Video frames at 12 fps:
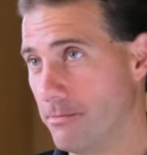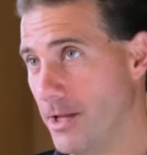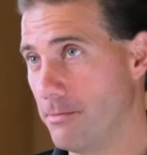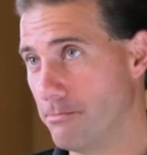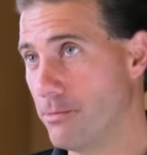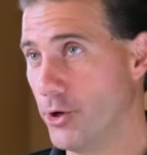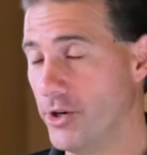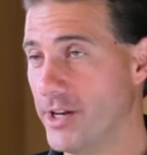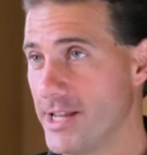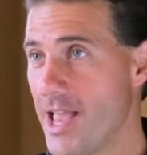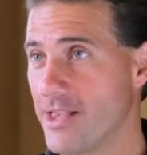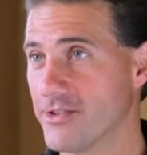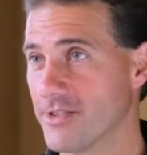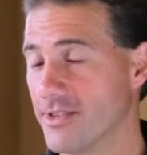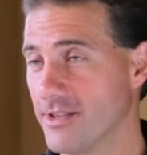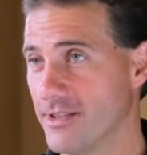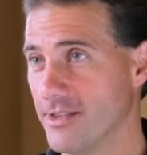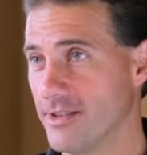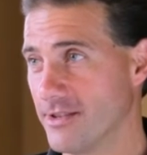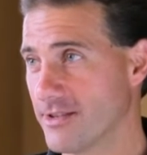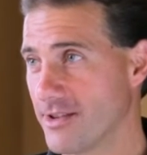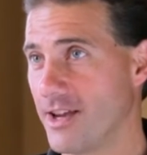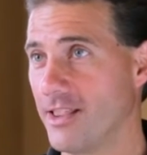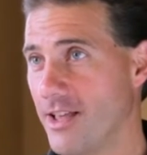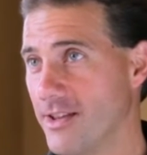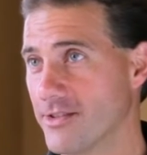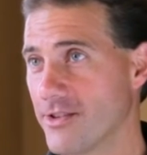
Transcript: and put it against the SyteLine